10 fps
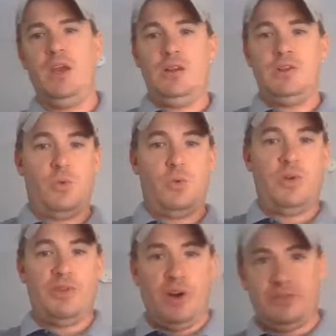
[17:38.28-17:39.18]
So
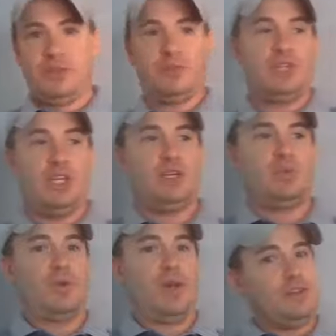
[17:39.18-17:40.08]
we've also seen
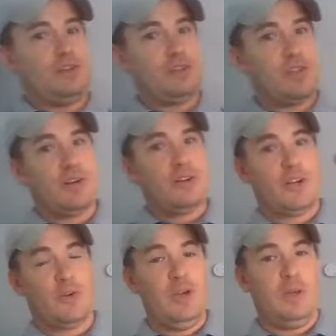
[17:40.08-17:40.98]
that rent has started to
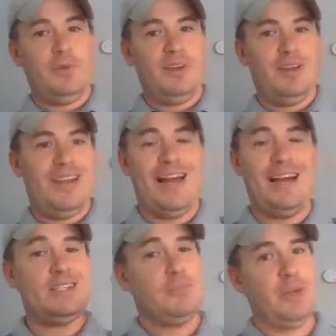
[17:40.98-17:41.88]
creep, and
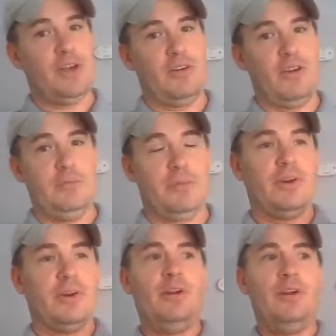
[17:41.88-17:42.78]
that's a bigger
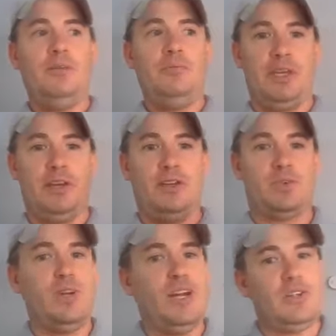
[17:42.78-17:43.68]
number because
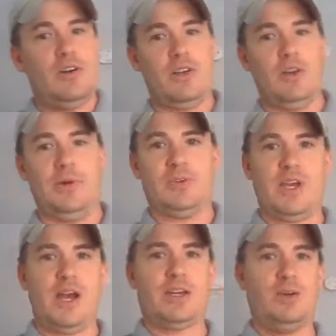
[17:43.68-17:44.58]
we're not talking about
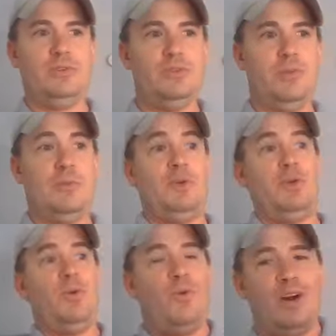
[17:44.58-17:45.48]
tacos, maybe
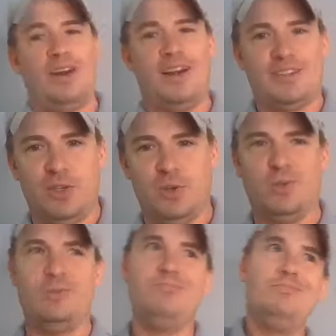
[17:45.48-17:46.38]
one, not two.
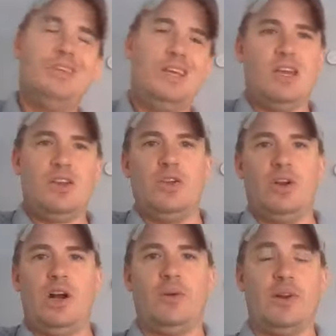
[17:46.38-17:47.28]
Yeah, you're a
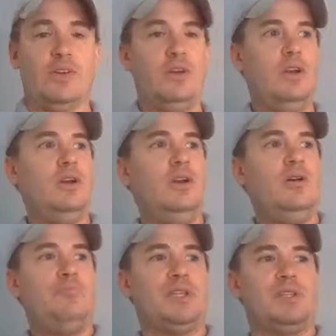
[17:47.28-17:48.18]
little hungry, whatever.
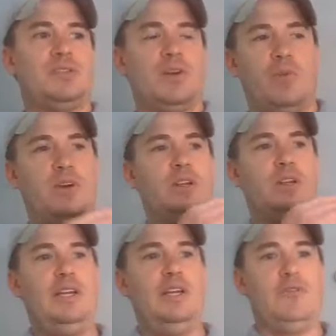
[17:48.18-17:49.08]
But to somewhere to
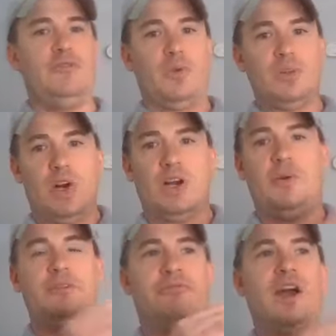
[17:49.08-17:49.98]
live, we're talking
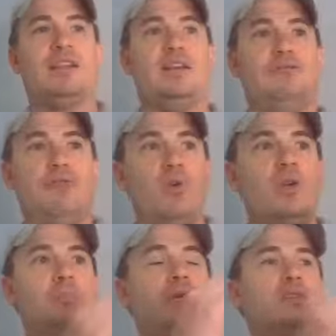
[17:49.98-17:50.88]
about the fact that
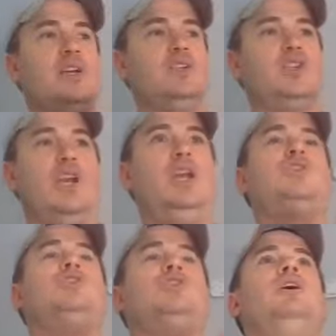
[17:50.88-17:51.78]
40%
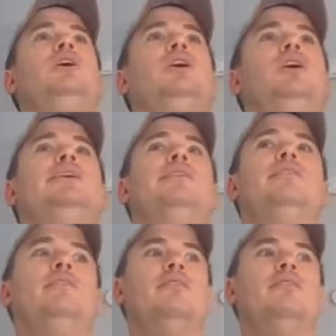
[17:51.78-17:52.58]
change in